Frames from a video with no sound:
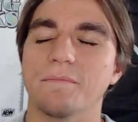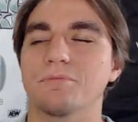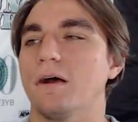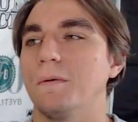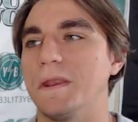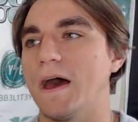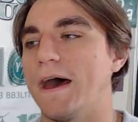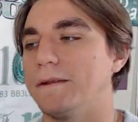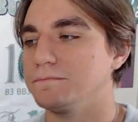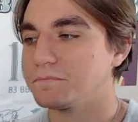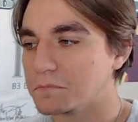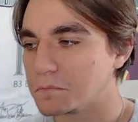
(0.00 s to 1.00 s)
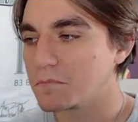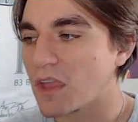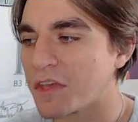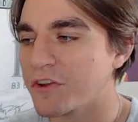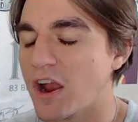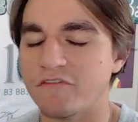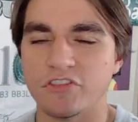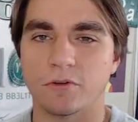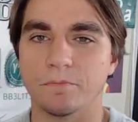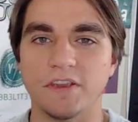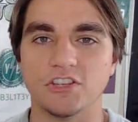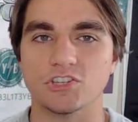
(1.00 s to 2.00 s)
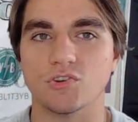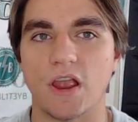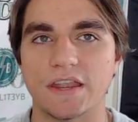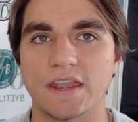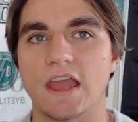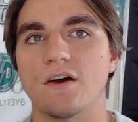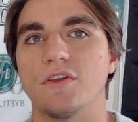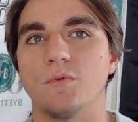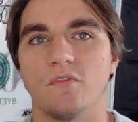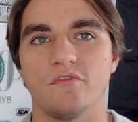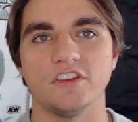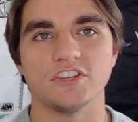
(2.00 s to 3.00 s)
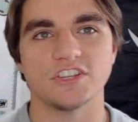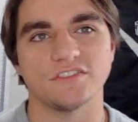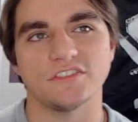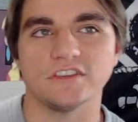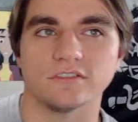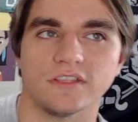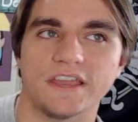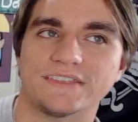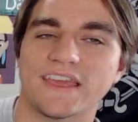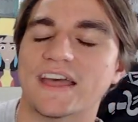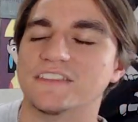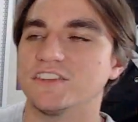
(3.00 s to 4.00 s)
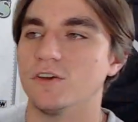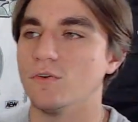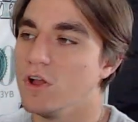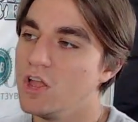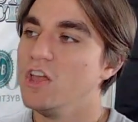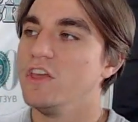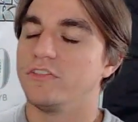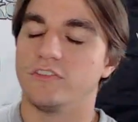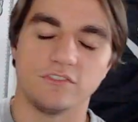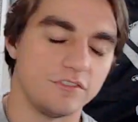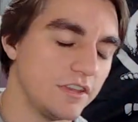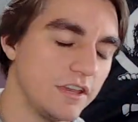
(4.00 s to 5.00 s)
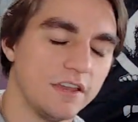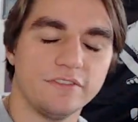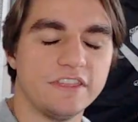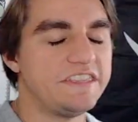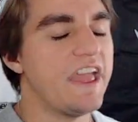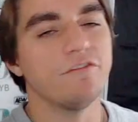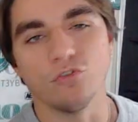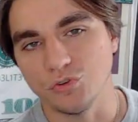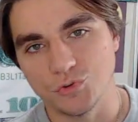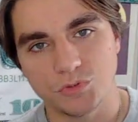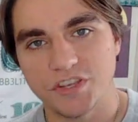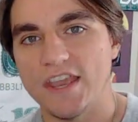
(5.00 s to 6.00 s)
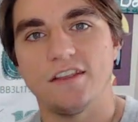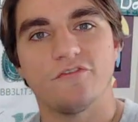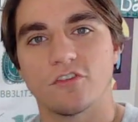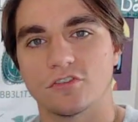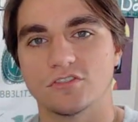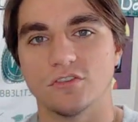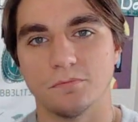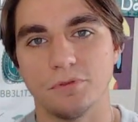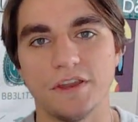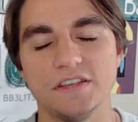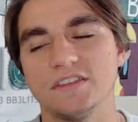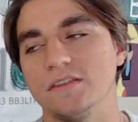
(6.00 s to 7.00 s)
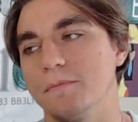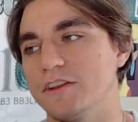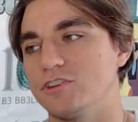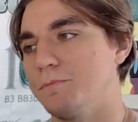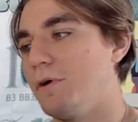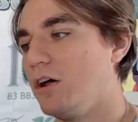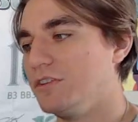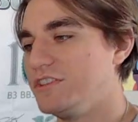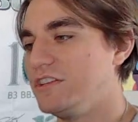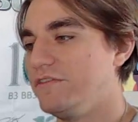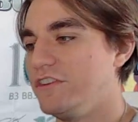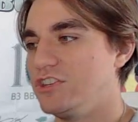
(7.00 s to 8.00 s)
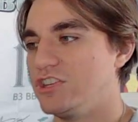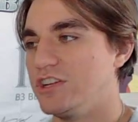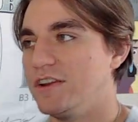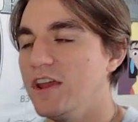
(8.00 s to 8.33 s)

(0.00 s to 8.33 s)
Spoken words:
probably not. They're having their big stride now. They won't finish out the year like that. So the Devils will take first place in the Metropolitan Division.